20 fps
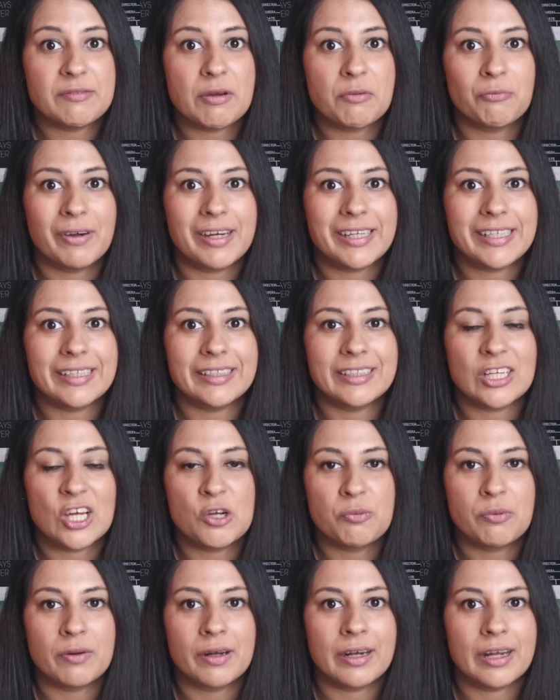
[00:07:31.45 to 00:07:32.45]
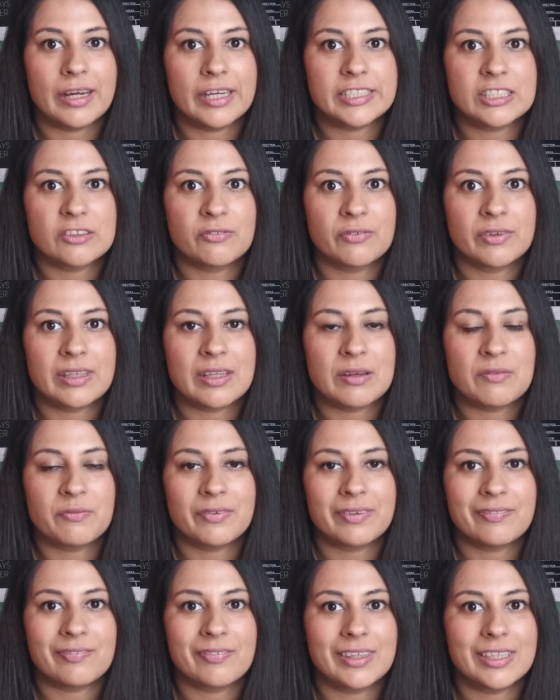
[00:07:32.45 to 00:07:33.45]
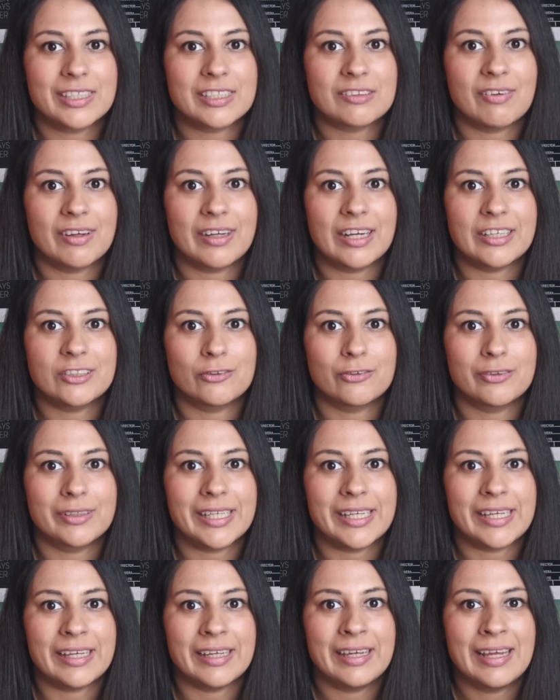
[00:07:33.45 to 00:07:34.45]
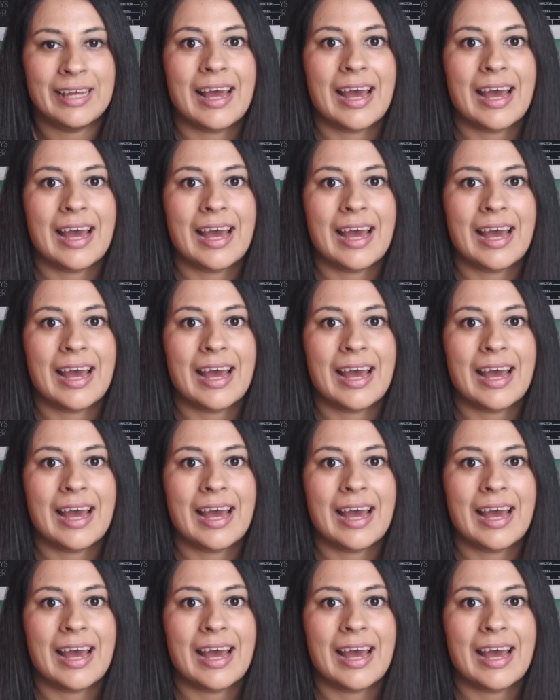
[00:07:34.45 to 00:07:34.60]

been waiting to open an ISA with them for this financial year,